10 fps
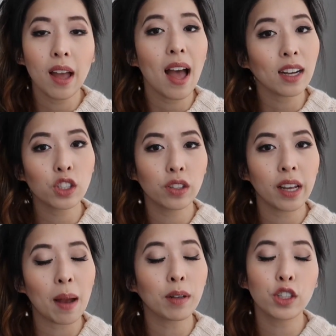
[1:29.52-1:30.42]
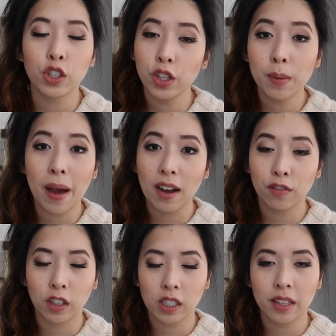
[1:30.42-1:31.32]
actually, I'm going to show you the bag
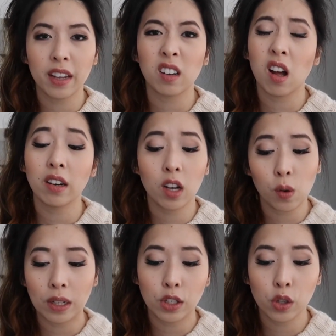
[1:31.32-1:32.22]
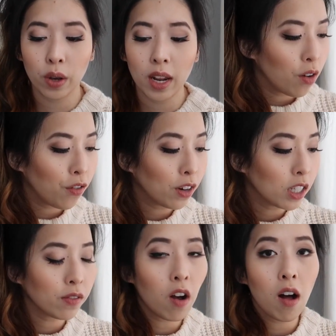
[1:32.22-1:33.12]
first and then I'll kind of go into it.
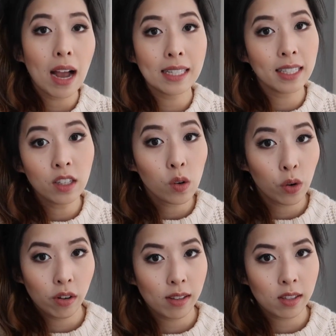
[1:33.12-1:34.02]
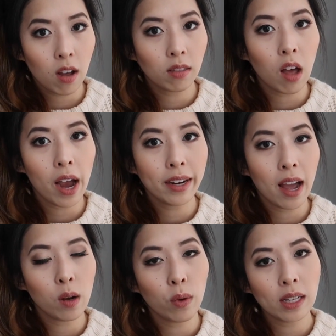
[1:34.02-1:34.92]
First of all, I didn't order this online.
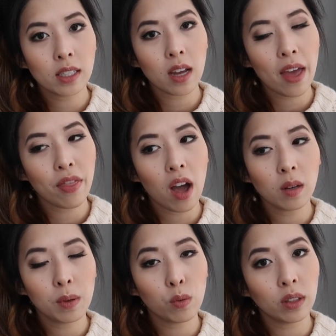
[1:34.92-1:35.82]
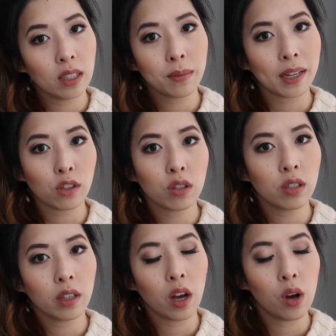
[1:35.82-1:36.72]
I thought it'd be really special
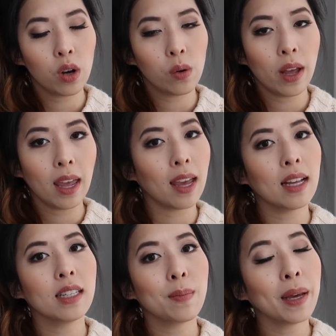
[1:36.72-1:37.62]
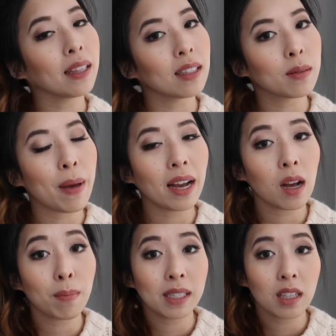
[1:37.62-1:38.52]
to go and pick this bag
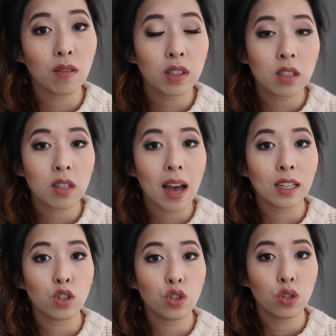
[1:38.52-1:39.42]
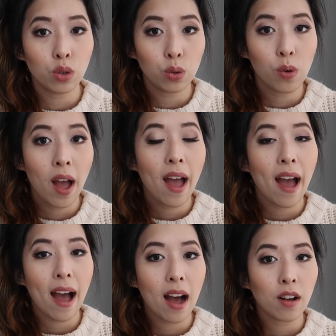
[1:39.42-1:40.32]
up myself, since I do
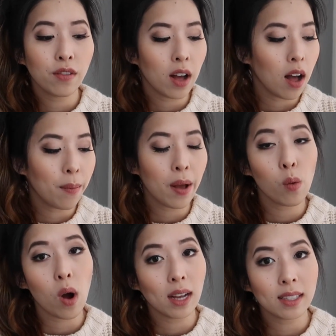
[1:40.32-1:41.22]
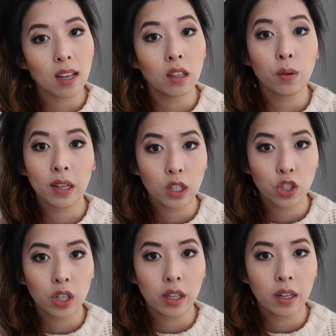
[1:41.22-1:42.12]
have a YSL
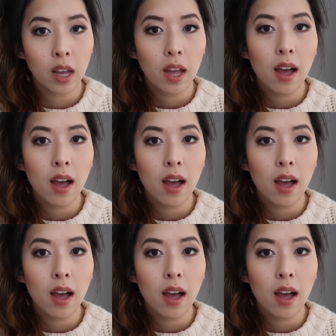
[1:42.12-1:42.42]
location